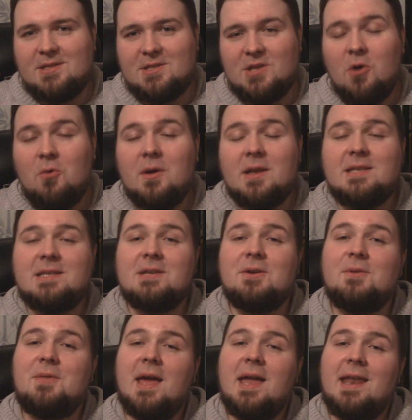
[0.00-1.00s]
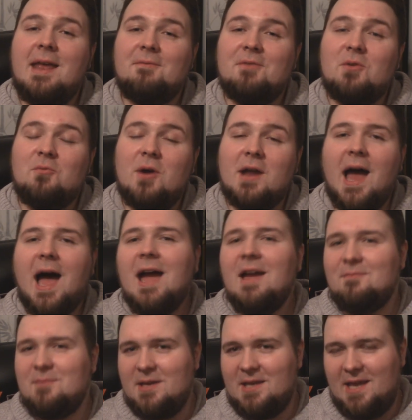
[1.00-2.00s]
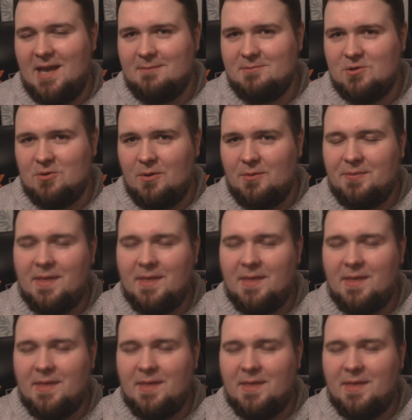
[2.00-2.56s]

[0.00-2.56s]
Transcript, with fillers: So until then, everyone, I have been Cape Joel.